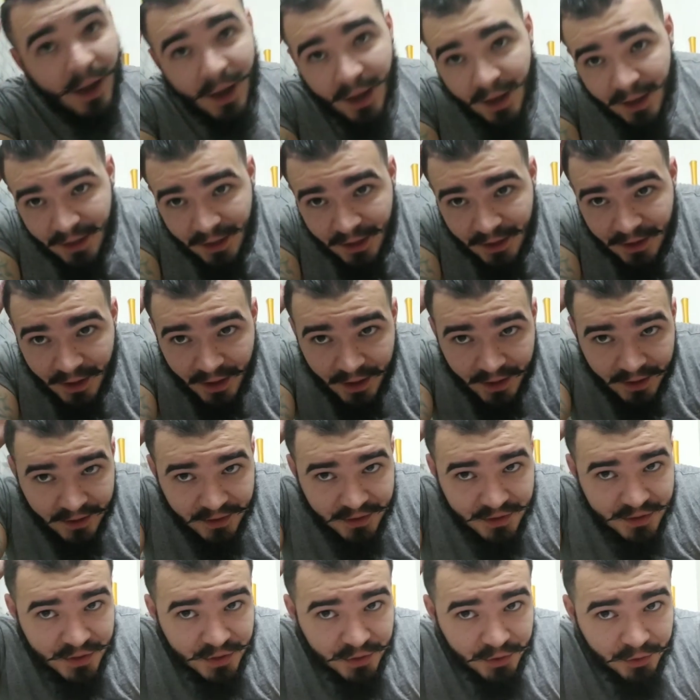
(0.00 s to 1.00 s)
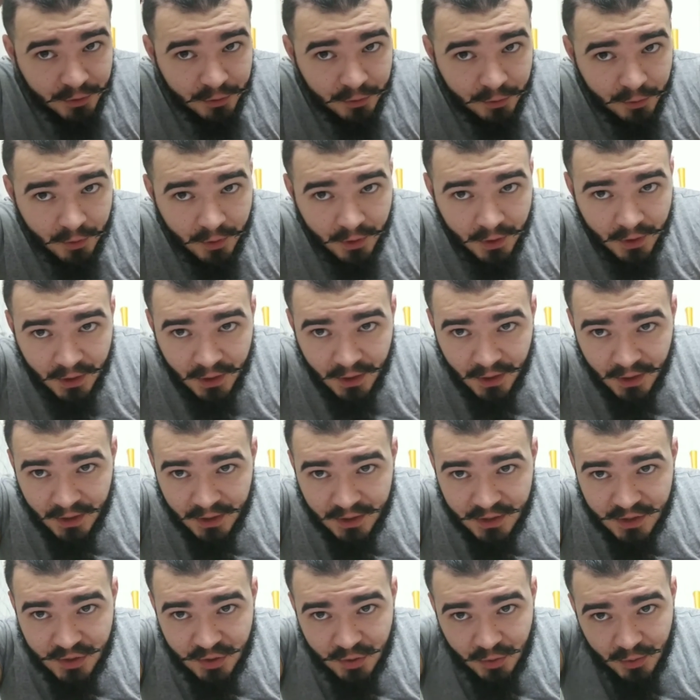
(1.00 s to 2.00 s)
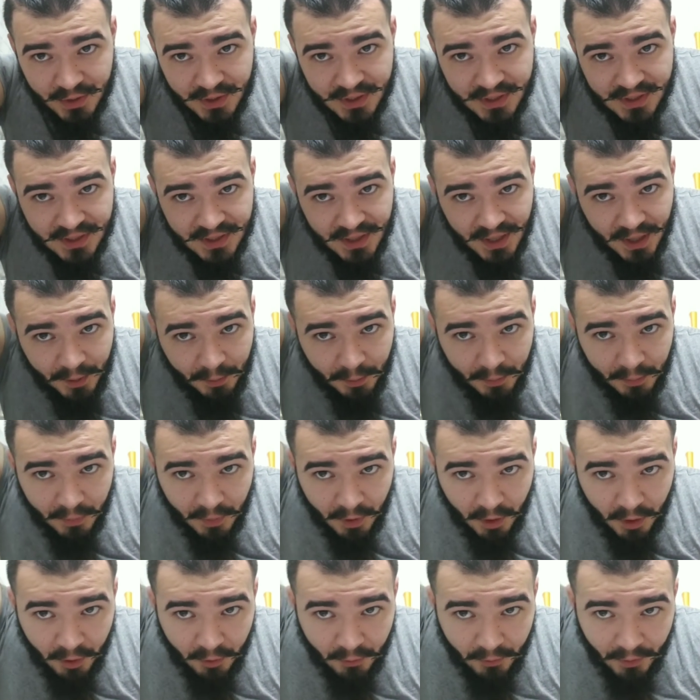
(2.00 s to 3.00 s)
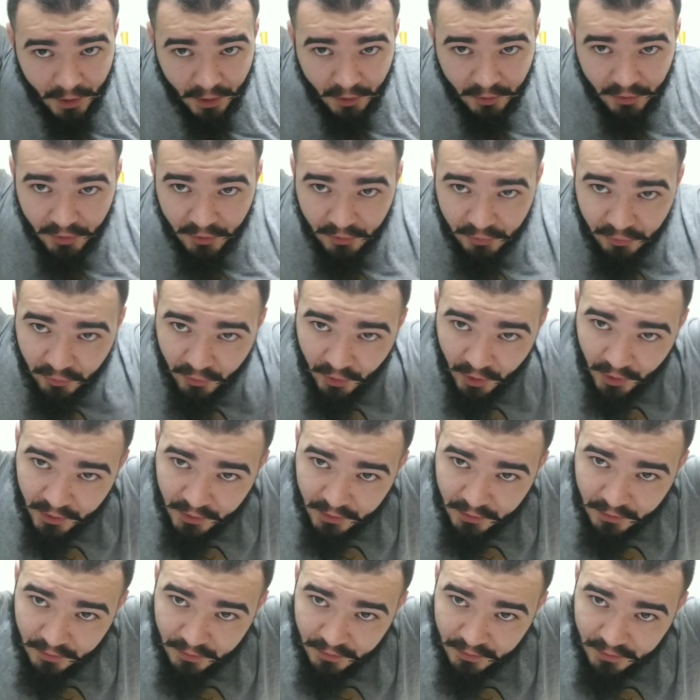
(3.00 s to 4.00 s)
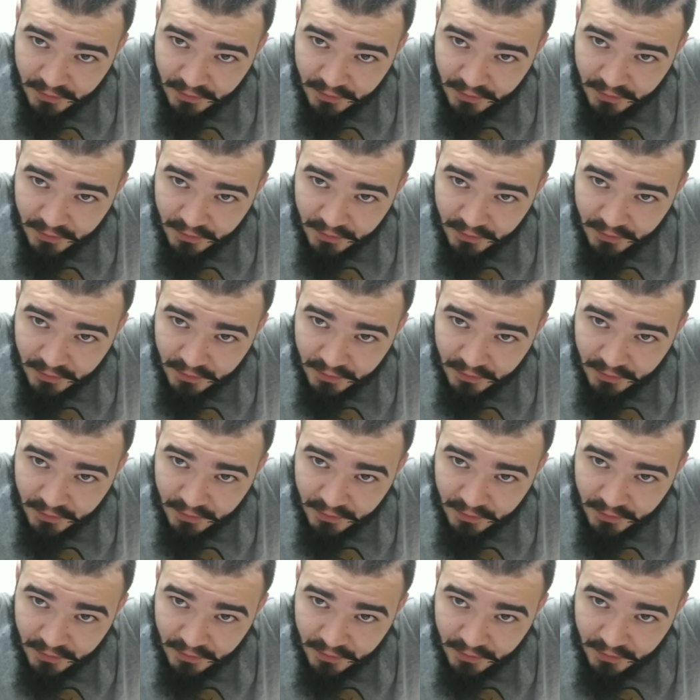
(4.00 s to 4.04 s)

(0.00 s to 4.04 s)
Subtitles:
and I like to twist them around the front.